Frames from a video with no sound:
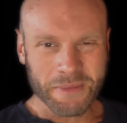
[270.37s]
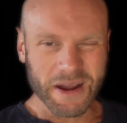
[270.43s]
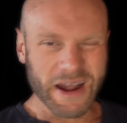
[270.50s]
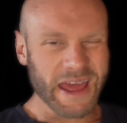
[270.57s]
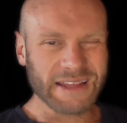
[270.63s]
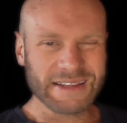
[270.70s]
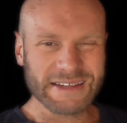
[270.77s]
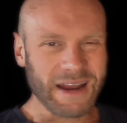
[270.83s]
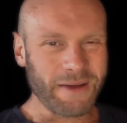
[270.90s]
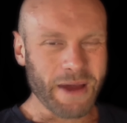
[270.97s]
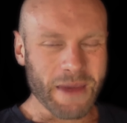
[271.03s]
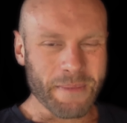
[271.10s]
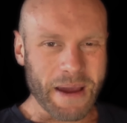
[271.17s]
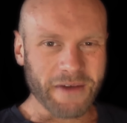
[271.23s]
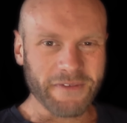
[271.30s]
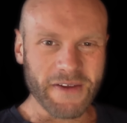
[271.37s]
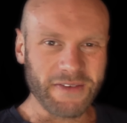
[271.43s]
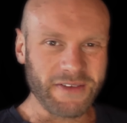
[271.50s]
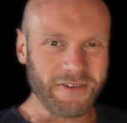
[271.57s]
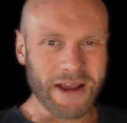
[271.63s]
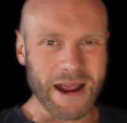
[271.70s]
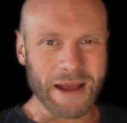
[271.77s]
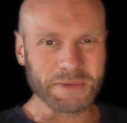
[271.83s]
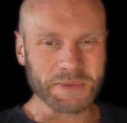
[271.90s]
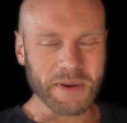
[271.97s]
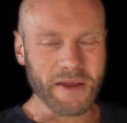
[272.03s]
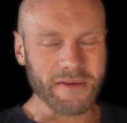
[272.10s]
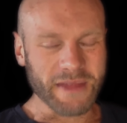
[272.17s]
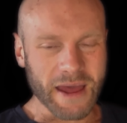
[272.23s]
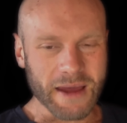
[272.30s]
But an egg's going to weigh about fifty grams. We
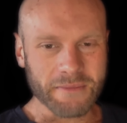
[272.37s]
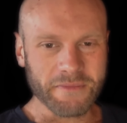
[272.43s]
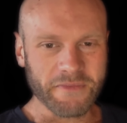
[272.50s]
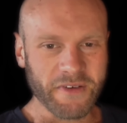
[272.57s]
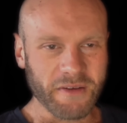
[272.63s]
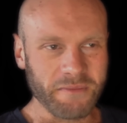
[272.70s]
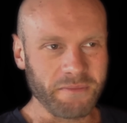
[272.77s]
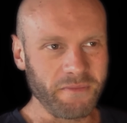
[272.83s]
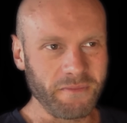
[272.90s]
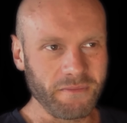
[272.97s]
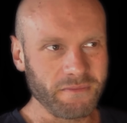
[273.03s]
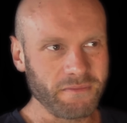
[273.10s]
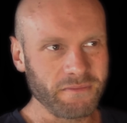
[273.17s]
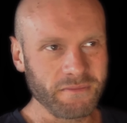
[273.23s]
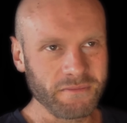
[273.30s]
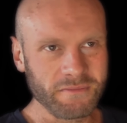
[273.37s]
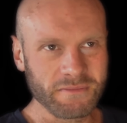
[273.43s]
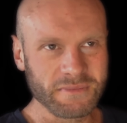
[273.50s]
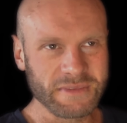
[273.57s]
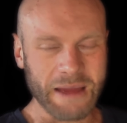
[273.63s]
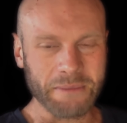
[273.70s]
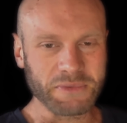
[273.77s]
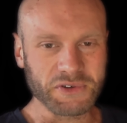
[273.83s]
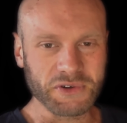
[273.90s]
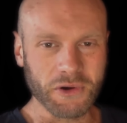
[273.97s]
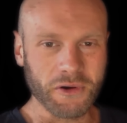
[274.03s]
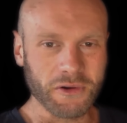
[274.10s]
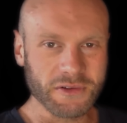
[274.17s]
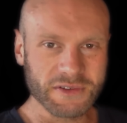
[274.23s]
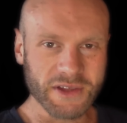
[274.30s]
know that for damn
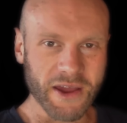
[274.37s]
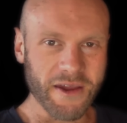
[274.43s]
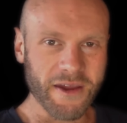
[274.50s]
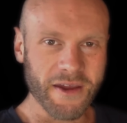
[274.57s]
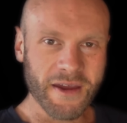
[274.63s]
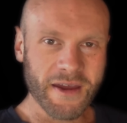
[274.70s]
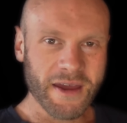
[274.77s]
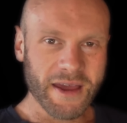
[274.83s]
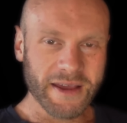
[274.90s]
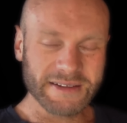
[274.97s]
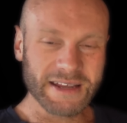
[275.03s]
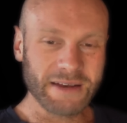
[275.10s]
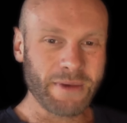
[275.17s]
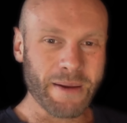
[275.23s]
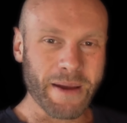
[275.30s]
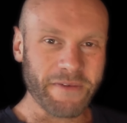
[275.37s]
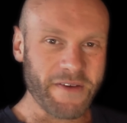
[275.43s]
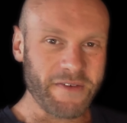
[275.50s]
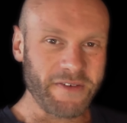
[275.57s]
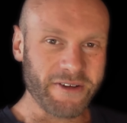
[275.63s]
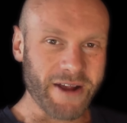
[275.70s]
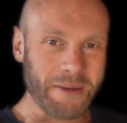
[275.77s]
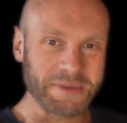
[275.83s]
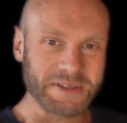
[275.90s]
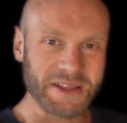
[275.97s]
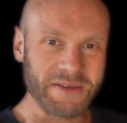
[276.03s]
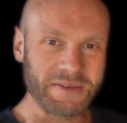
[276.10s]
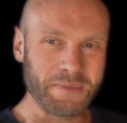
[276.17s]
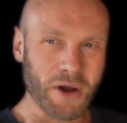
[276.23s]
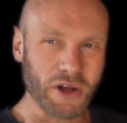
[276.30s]
sure. So it's going to weigh about fifty grams.
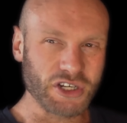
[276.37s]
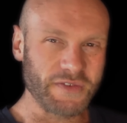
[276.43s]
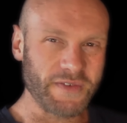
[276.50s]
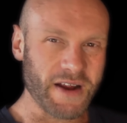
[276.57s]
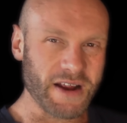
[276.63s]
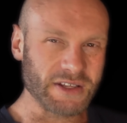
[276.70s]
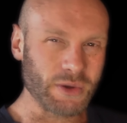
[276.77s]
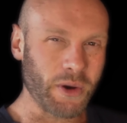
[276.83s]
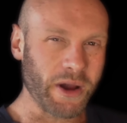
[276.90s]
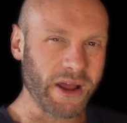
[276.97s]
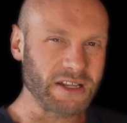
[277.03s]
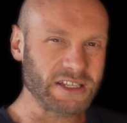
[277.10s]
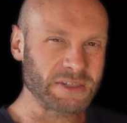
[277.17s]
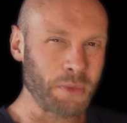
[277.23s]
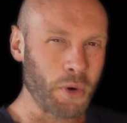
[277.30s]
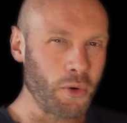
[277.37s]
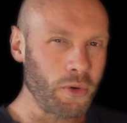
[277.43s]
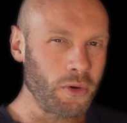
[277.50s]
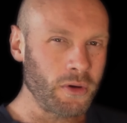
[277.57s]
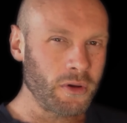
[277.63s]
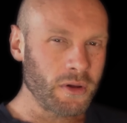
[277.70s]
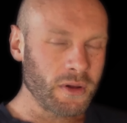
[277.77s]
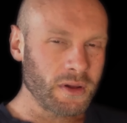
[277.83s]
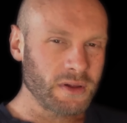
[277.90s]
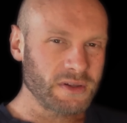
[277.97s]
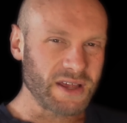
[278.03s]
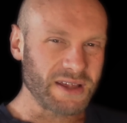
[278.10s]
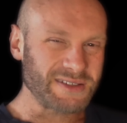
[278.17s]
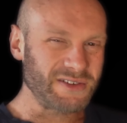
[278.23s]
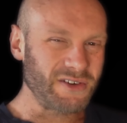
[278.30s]
So the margin of error is quite small.
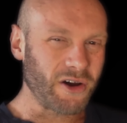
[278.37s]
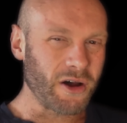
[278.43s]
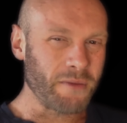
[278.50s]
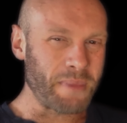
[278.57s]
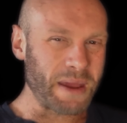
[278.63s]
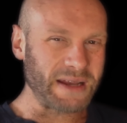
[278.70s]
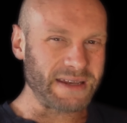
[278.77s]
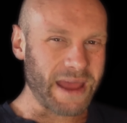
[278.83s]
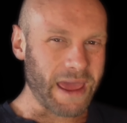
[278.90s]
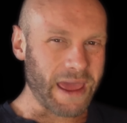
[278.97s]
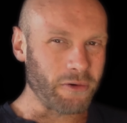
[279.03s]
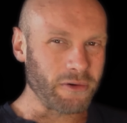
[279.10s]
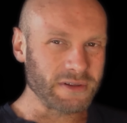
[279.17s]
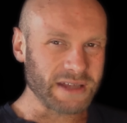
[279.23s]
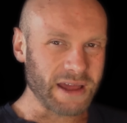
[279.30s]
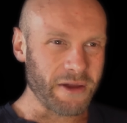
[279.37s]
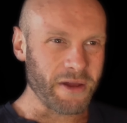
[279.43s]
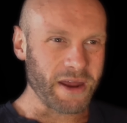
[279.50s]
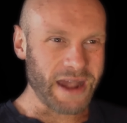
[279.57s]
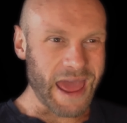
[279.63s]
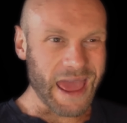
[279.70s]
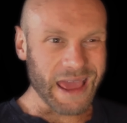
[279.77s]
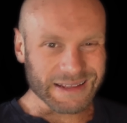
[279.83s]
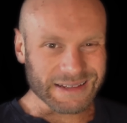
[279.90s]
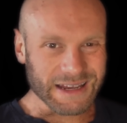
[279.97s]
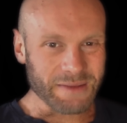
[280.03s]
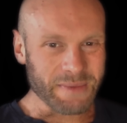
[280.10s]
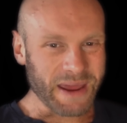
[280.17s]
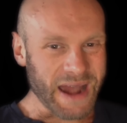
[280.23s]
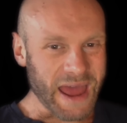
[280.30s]
So it's not a big deal. So an egg is
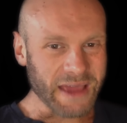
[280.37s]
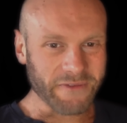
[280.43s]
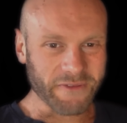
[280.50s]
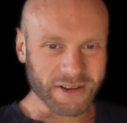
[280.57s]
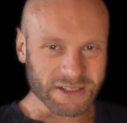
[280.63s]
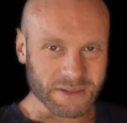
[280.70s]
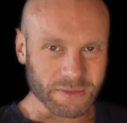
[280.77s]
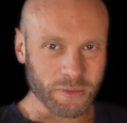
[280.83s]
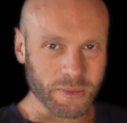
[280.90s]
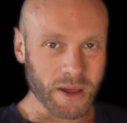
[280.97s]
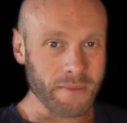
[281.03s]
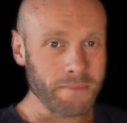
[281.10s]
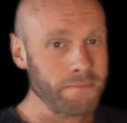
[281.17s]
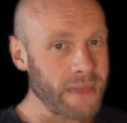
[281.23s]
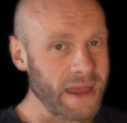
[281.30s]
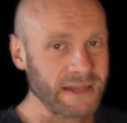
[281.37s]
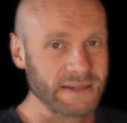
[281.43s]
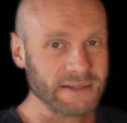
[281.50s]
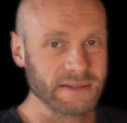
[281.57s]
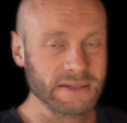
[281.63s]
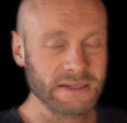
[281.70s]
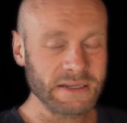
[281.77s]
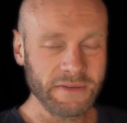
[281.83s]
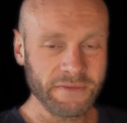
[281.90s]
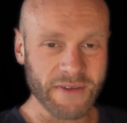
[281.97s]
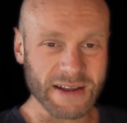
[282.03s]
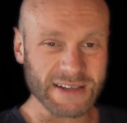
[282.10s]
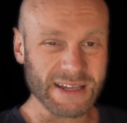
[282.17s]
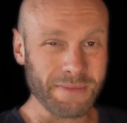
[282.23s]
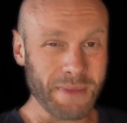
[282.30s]
going to be an egg, for example. But mince,
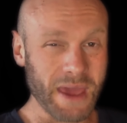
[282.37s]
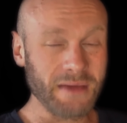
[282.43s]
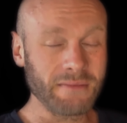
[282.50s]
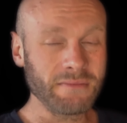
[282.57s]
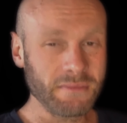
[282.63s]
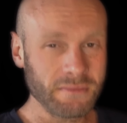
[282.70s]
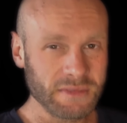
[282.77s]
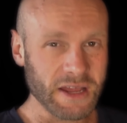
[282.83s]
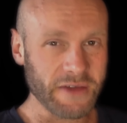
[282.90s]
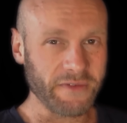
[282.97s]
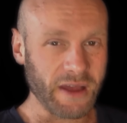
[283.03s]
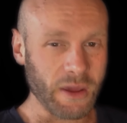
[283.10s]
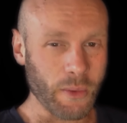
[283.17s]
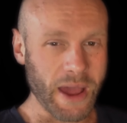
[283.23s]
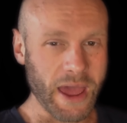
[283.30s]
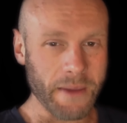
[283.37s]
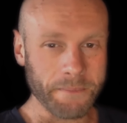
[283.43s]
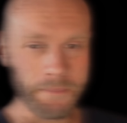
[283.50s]
fatty meat, definitely wet.